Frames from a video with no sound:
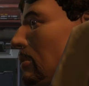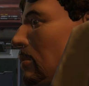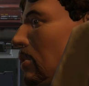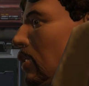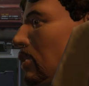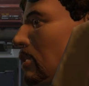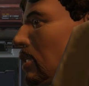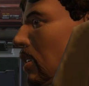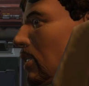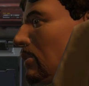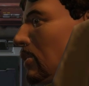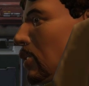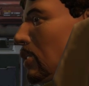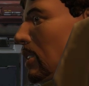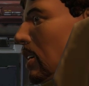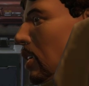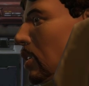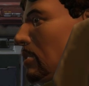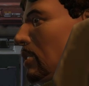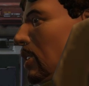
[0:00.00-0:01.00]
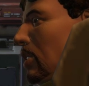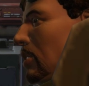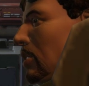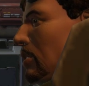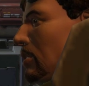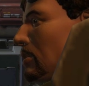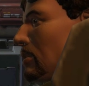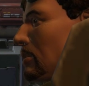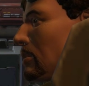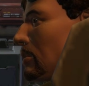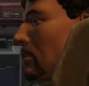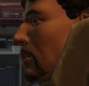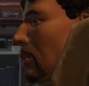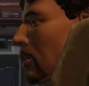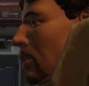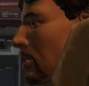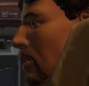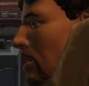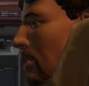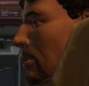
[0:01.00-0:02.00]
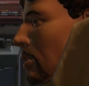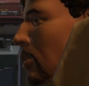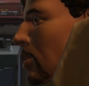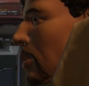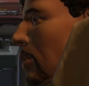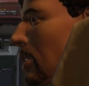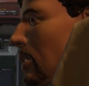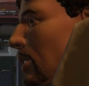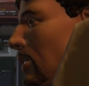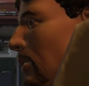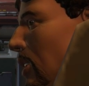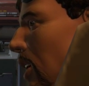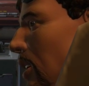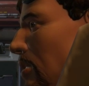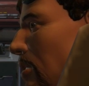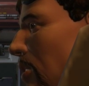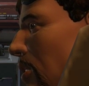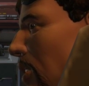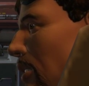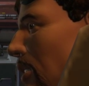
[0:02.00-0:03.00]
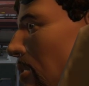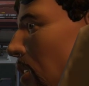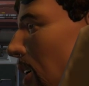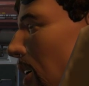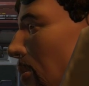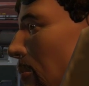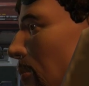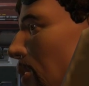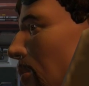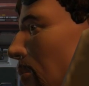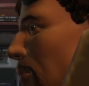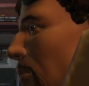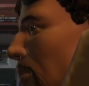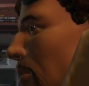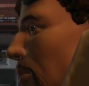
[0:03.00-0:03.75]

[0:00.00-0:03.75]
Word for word: People are suffering out there. What are we doing if not trying to help them?